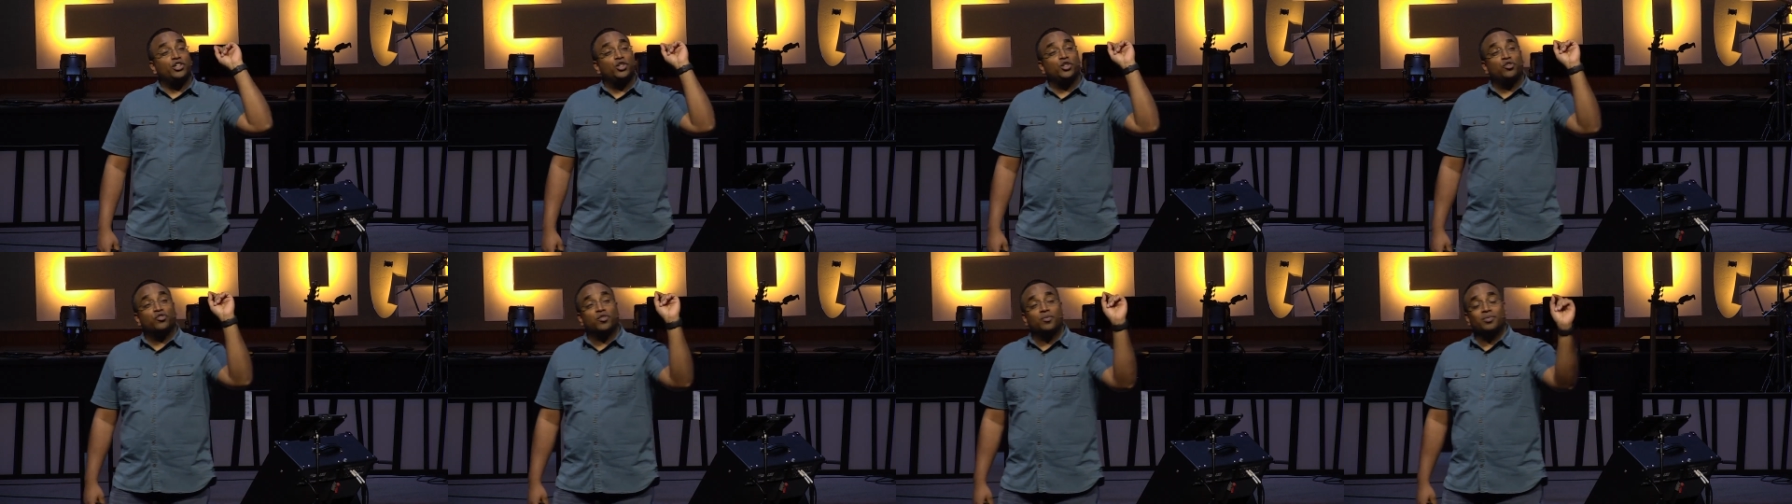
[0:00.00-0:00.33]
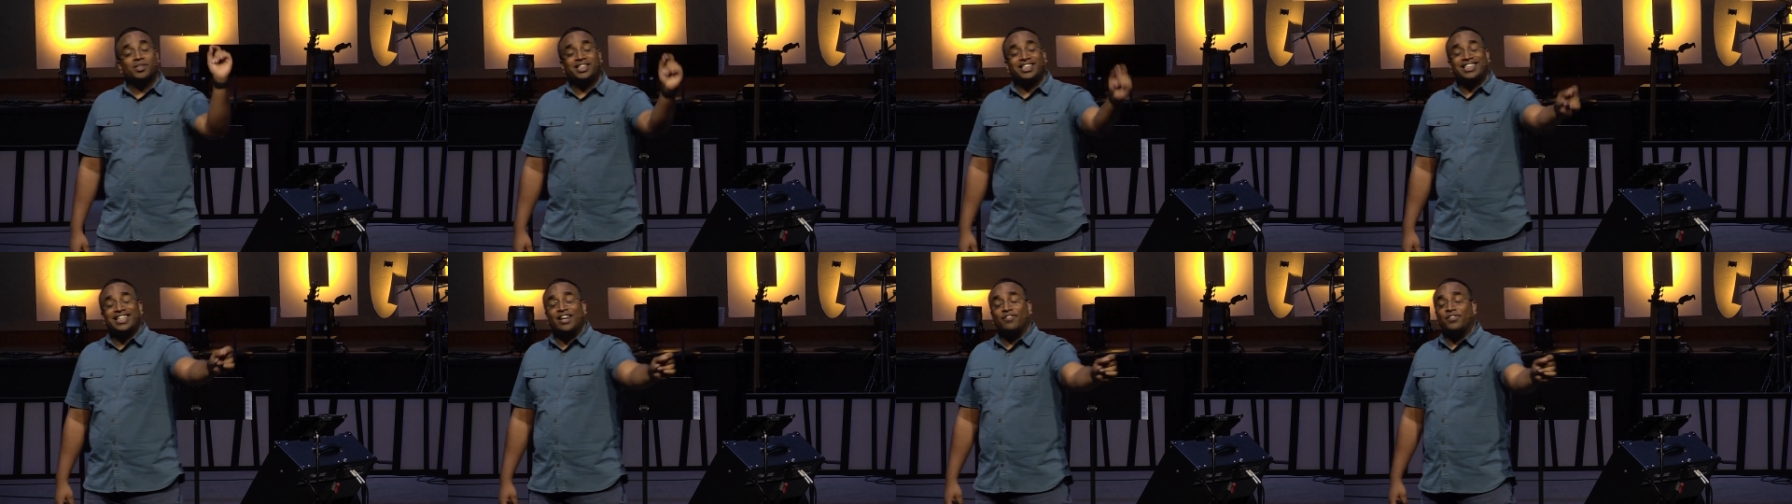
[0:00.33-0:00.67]
to do from
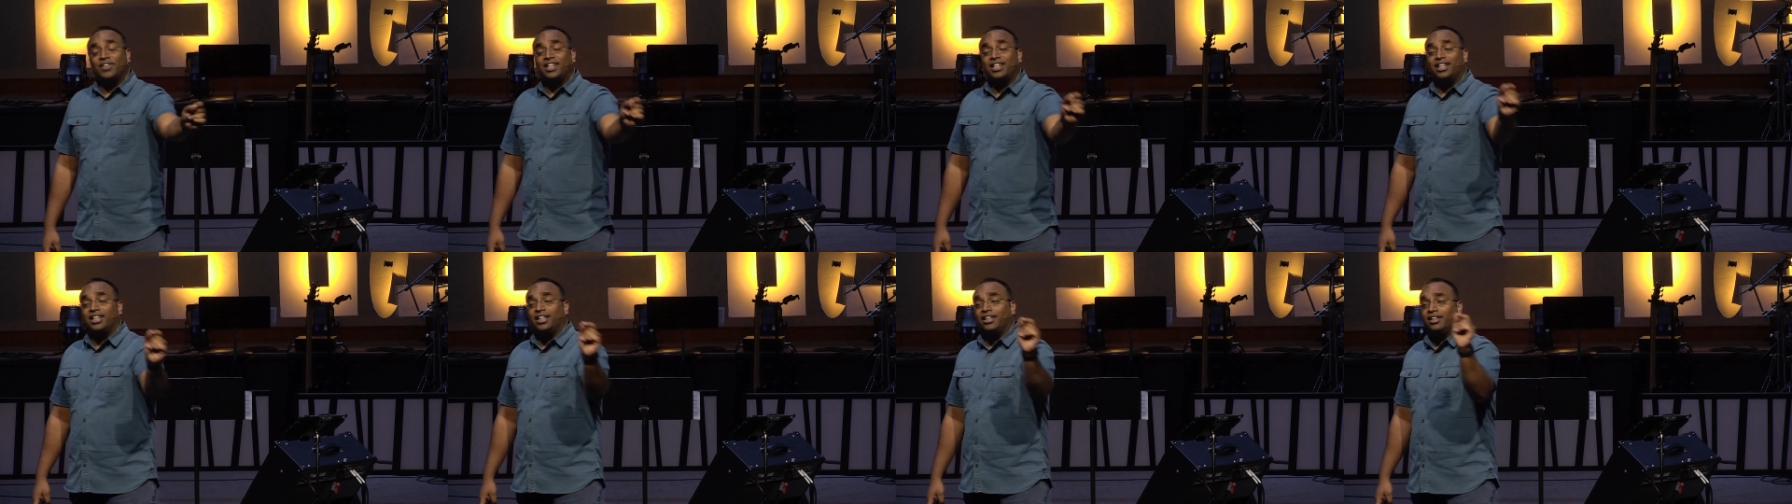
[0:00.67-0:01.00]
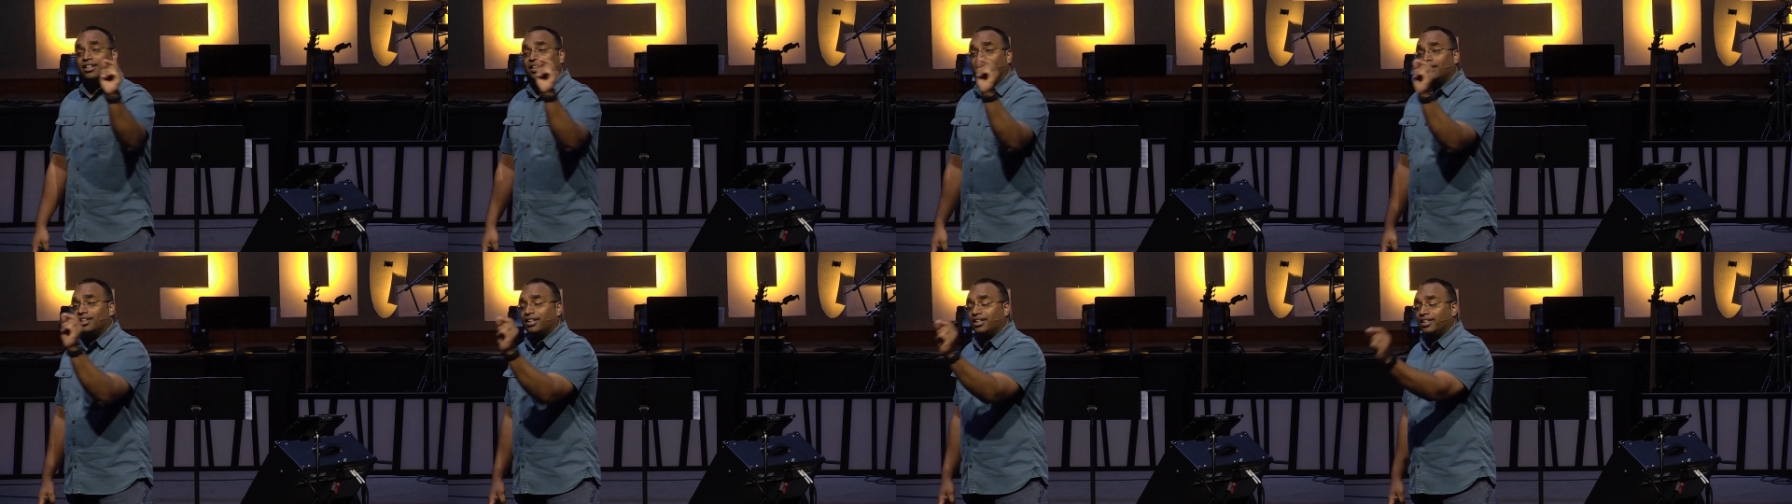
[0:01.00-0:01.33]

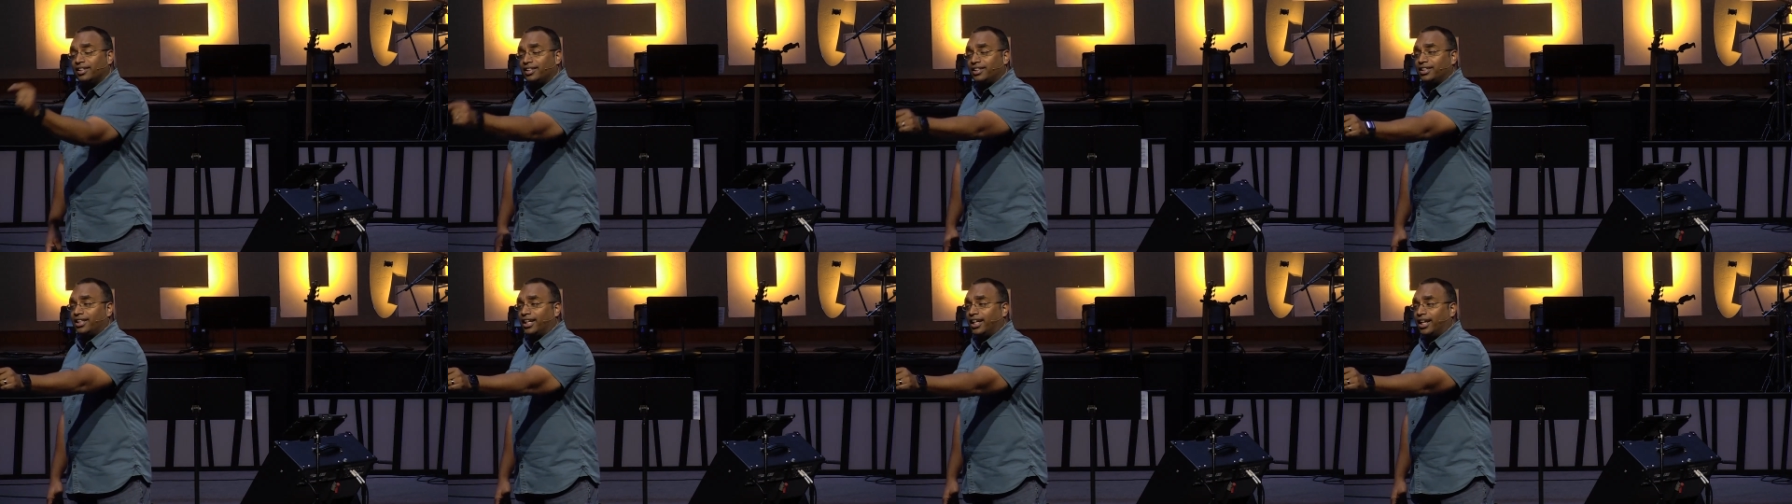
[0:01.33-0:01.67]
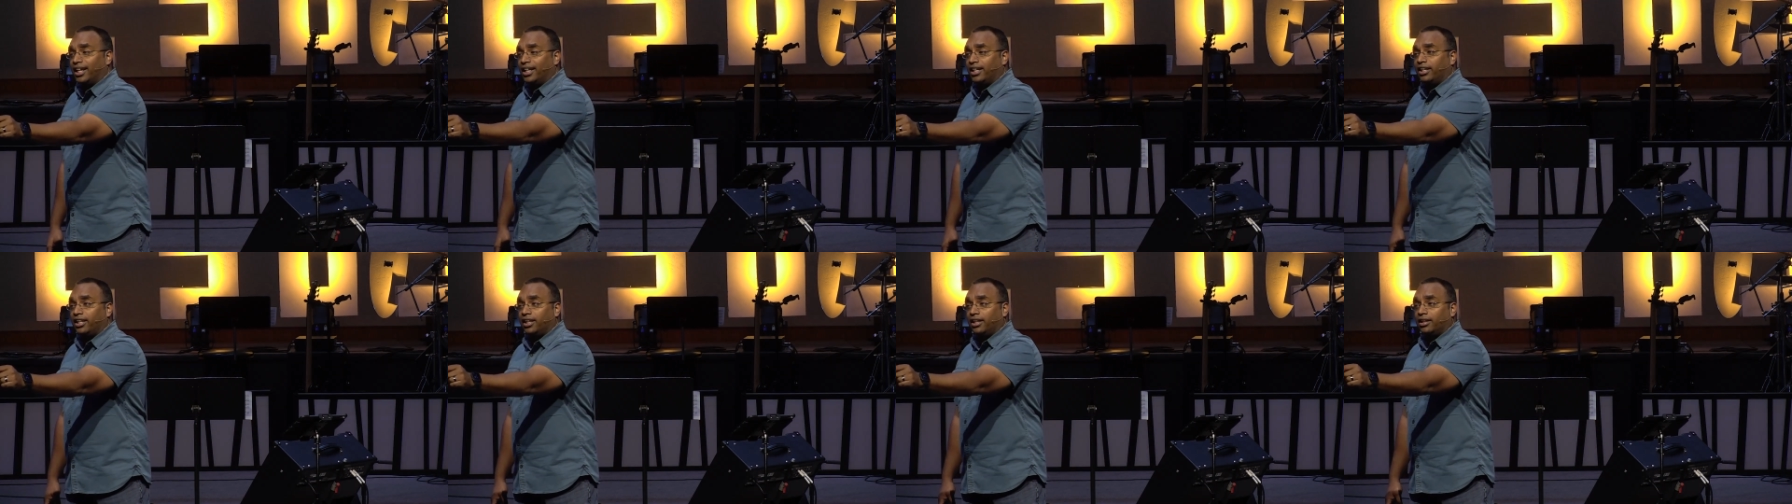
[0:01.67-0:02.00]
70 to
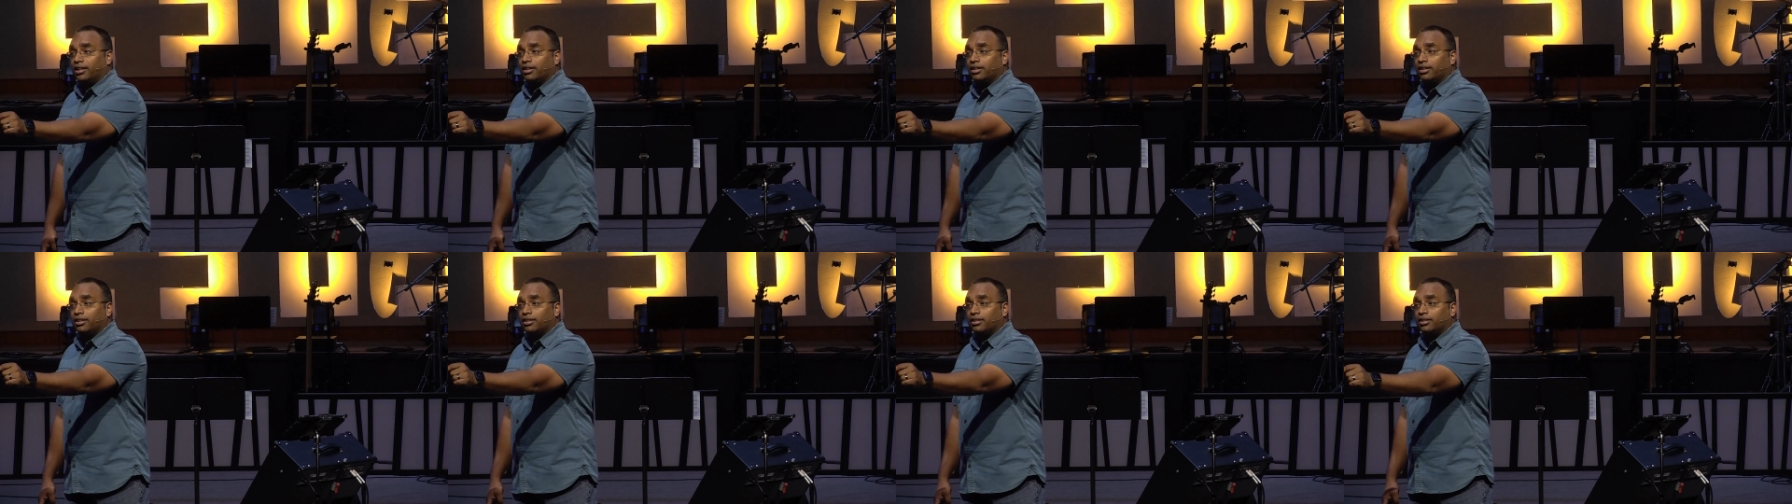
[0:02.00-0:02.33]
80?